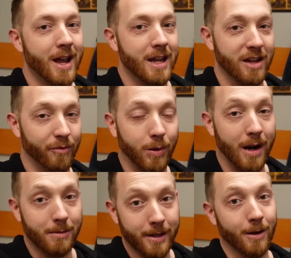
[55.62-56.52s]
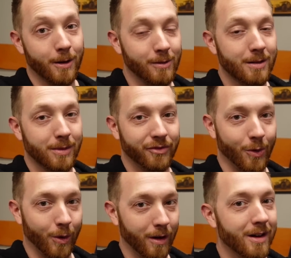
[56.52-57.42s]
You've probably heard one
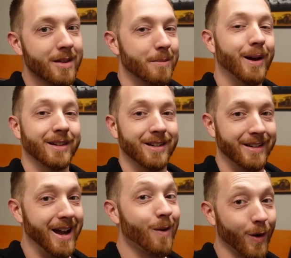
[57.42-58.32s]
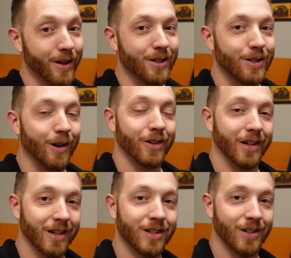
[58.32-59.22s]
before, but today we're going to start
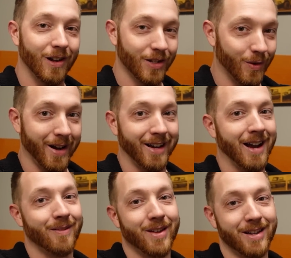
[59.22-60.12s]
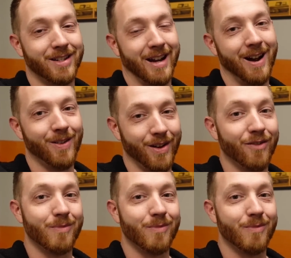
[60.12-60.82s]
the install so I can have that sound of